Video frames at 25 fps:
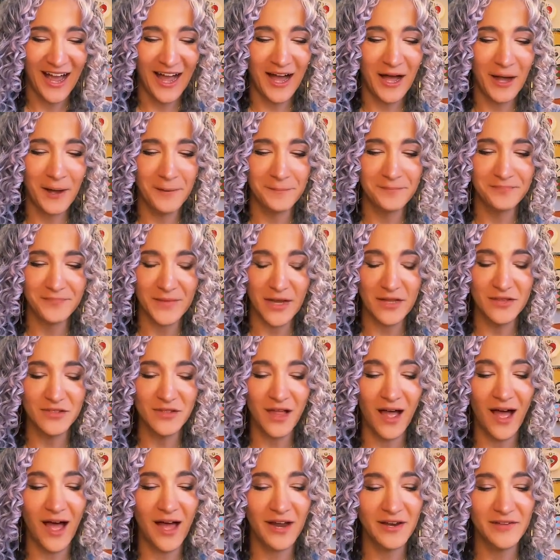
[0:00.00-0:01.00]
A
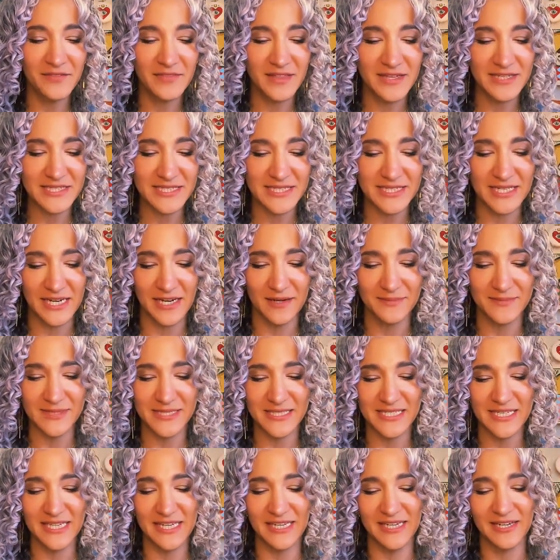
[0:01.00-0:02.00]
lot of this that I'm
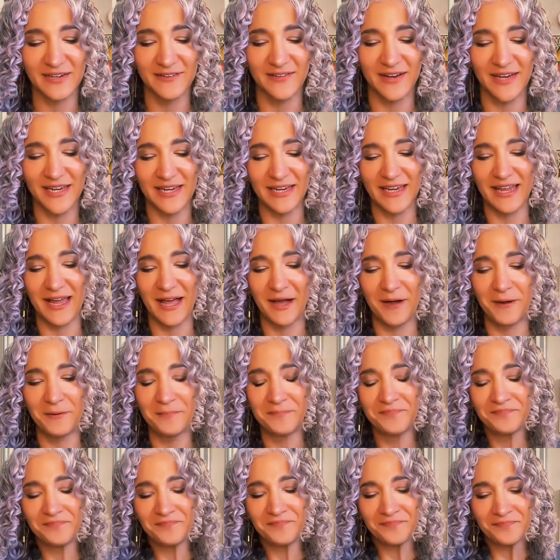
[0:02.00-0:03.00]
seeing right
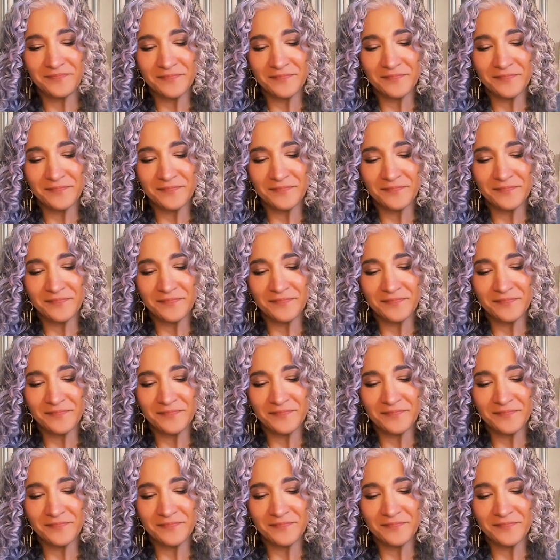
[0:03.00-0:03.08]
now,